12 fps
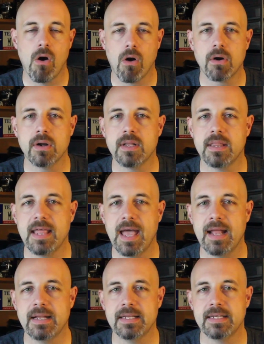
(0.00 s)
art
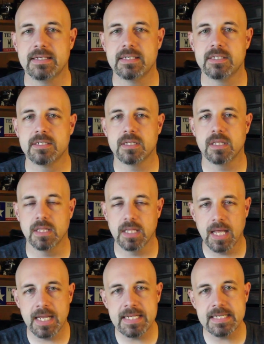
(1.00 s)
that is
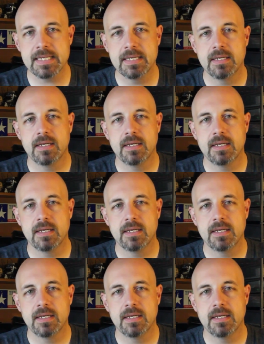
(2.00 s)
light